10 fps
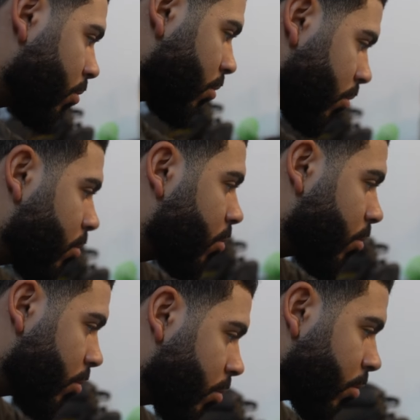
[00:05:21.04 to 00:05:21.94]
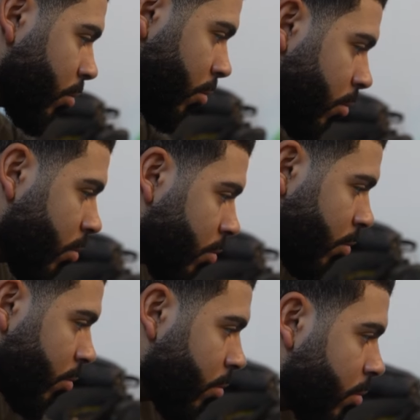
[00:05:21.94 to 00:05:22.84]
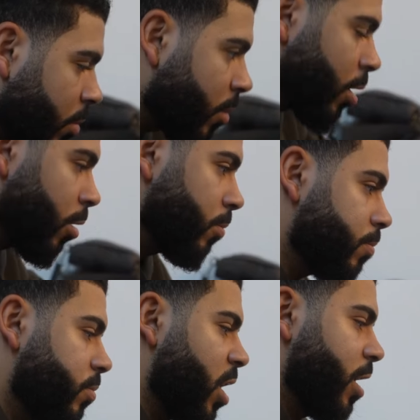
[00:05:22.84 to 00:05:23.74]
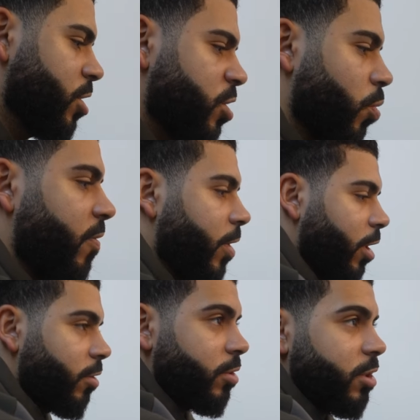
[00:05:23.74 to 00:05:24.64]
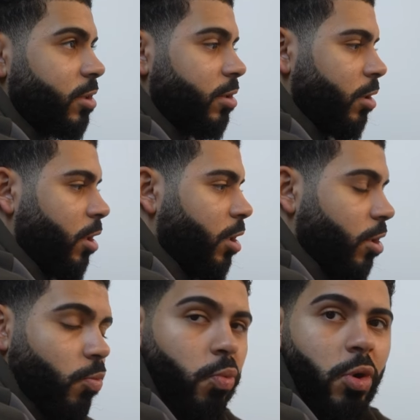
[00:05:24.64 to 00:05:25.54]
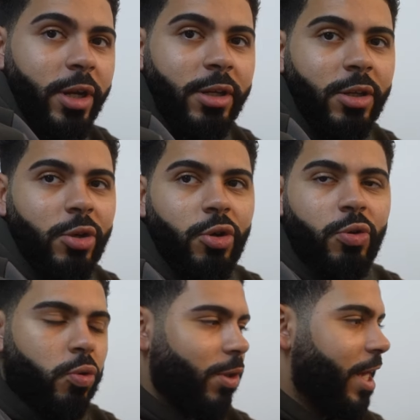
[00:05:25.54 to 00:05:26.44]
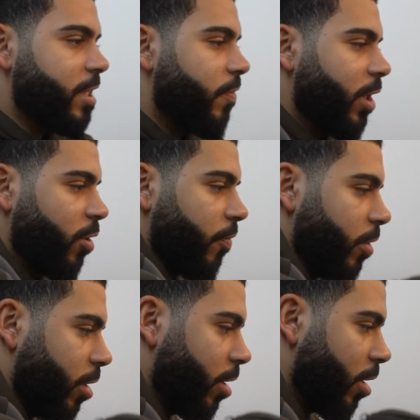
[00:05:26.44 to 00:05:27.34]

said you made multiple videos, right? No, it's just one video, just one cool ass video for